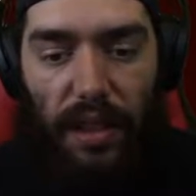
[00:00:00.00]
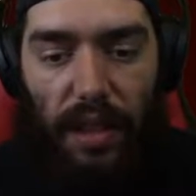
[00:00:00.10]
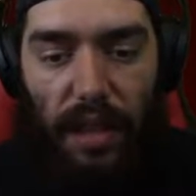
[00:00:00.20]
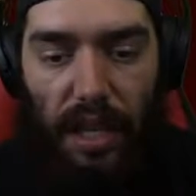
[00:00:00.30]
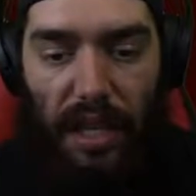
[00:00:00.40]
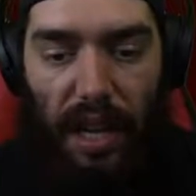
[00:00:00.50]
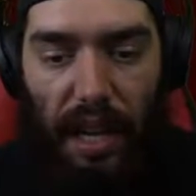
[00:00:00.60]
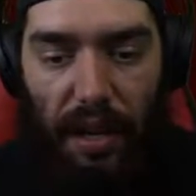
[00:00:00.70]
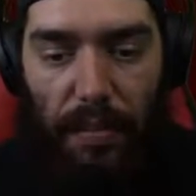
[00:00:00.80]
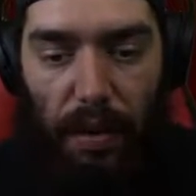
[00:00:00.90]
This
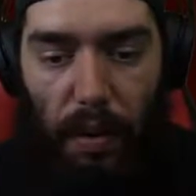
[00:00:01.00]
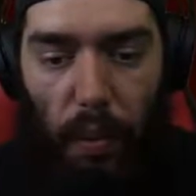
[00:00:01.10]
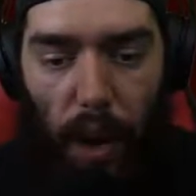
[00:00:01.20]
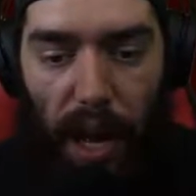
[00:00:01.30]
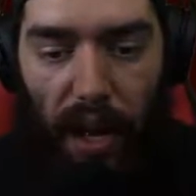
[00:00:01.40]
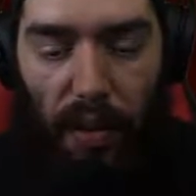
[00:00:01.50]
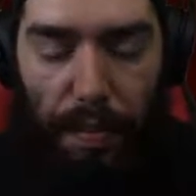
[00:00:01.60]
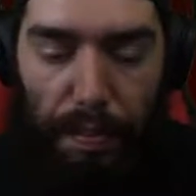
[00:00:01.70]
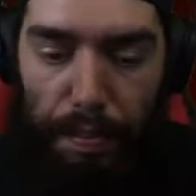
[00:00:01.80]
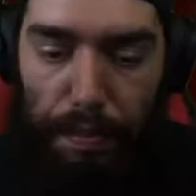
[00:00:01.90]
item, while
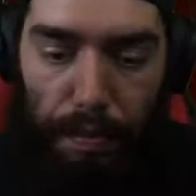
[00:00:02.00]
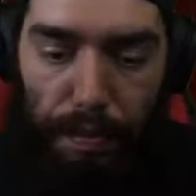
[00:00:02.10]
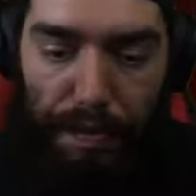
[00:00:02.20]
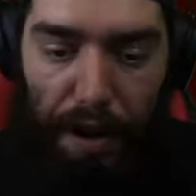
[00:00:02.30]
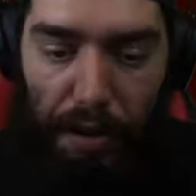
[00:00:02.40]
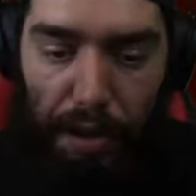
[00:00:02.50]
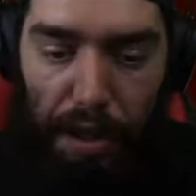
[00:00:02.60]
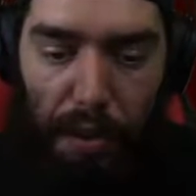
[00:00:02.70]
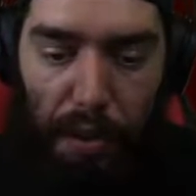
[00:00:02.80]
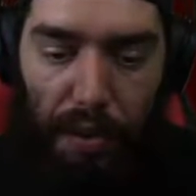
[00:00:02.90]
fairly
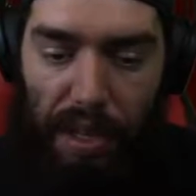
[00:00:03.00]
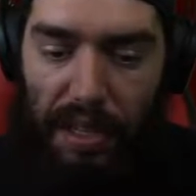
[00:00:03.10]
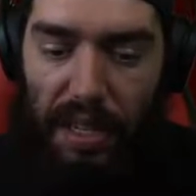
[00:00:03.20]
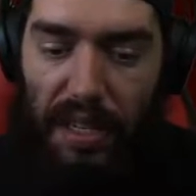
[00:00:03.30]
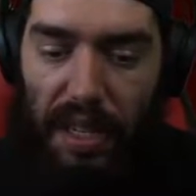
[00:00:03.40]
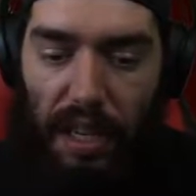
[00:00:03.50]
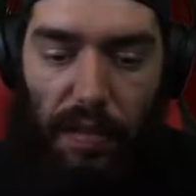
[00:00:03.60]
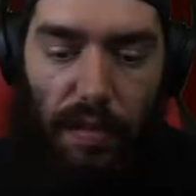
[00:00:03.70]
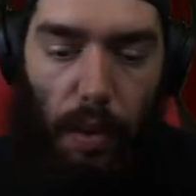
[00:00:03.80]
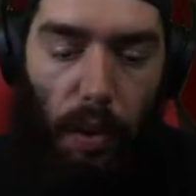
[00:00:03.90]
cool in the sense that it
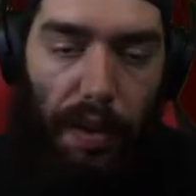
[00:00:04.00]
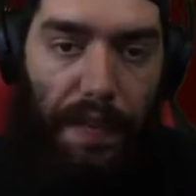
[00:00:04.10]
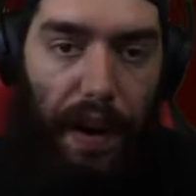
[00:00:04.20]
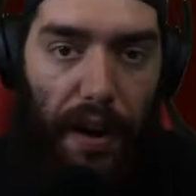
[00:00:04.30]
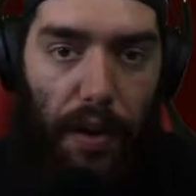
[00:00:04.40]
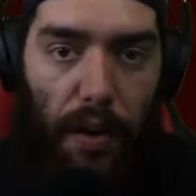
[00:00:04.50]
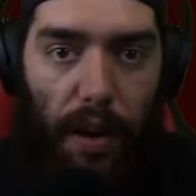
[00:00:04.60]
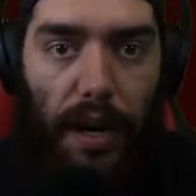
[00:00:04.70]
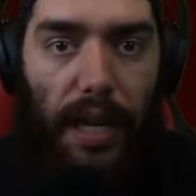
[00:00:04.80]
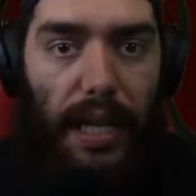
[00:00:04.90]
gives you Holy Fire
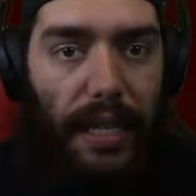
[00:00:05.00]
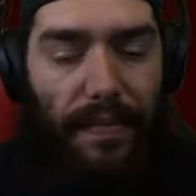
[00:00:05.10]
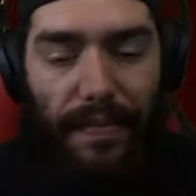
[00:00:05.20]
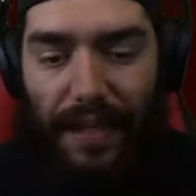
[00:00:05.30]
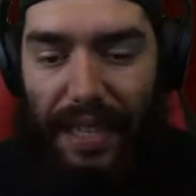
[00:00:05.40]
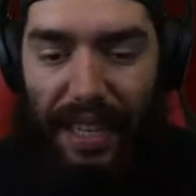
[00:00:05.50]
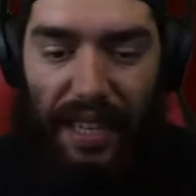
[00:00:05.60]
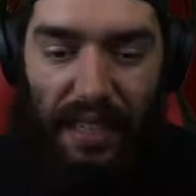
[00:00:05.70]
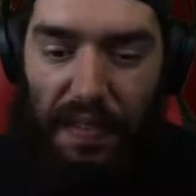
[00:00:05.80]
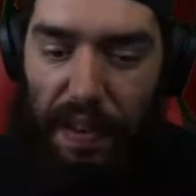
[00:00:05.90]
aura,
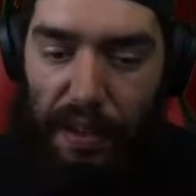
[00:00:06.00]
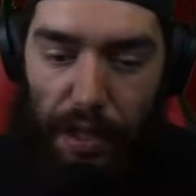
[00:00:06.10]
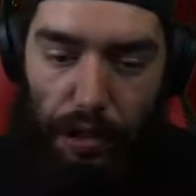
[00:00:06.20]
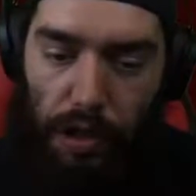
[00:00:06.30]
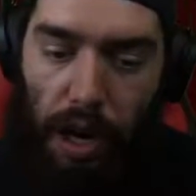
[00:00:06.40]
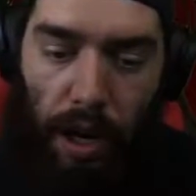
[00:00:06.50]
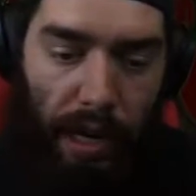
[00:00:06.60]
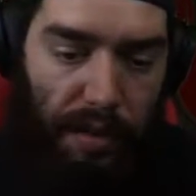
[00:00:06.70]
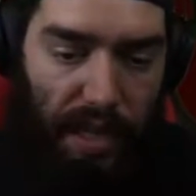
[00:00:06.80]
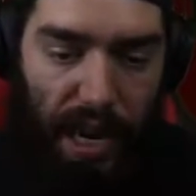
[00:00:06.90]
isn't very strong
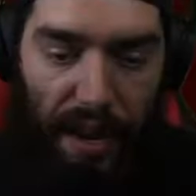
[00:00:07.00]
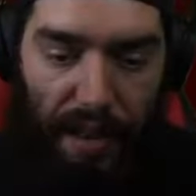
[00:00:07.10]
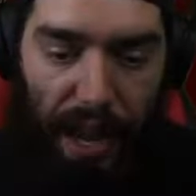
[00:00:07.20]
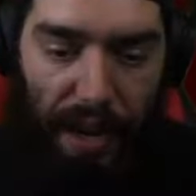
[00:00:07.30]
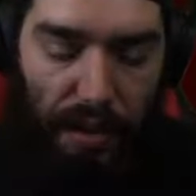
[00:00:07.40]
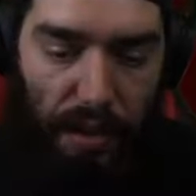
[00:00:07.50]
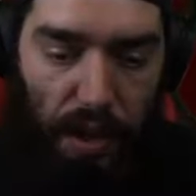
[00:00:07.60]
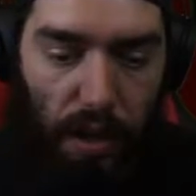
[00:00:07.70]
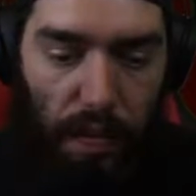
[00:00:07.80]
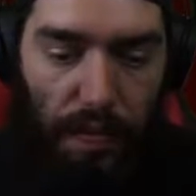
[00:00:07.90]
outside of that.
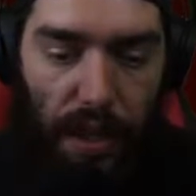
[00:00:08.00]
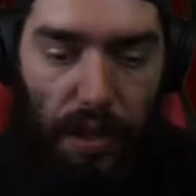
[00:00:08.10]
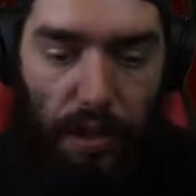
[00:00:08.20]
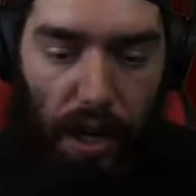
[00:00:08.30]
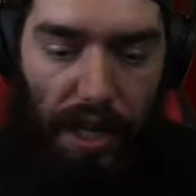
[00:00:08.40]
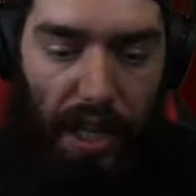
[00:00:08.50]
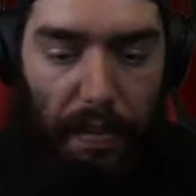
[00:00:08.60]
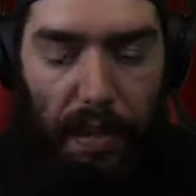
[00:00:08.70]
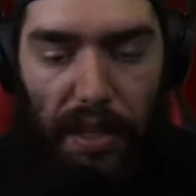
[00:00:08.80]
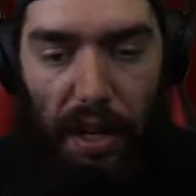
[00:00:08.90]
So trying to
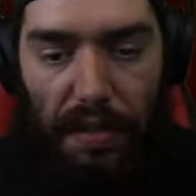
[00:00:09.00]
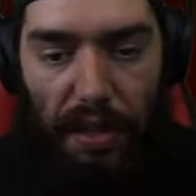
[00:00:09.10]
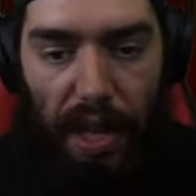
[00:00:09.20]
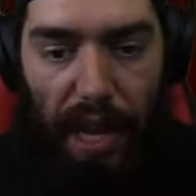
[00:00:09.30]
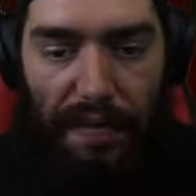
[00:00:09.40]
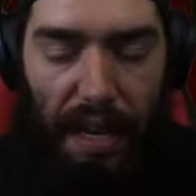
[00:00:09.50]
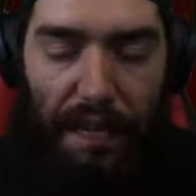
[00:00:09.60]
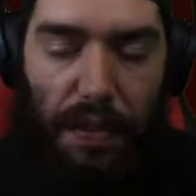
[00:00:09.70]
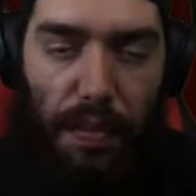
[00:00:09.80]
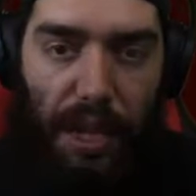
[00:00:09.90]
keep ourselves alive
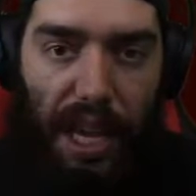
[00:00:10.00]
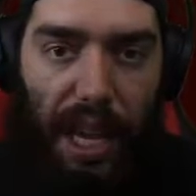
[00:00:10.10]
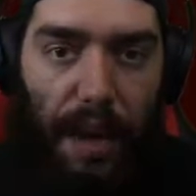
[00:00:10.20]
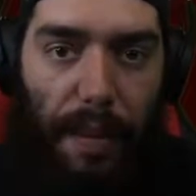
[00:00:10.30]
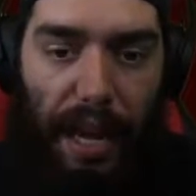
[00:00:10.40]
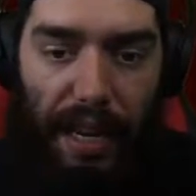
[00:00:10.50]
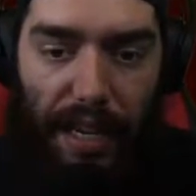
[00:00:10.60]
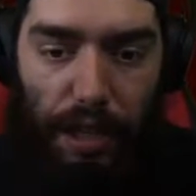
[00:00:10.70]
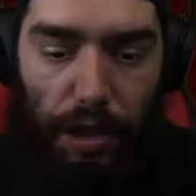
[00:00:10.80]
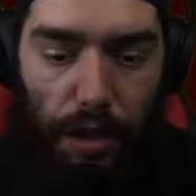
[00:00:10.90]
definitely became an
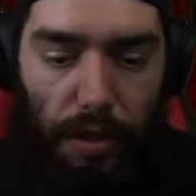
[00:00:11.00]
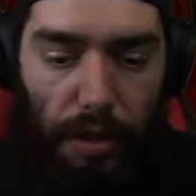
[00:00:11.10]
issue.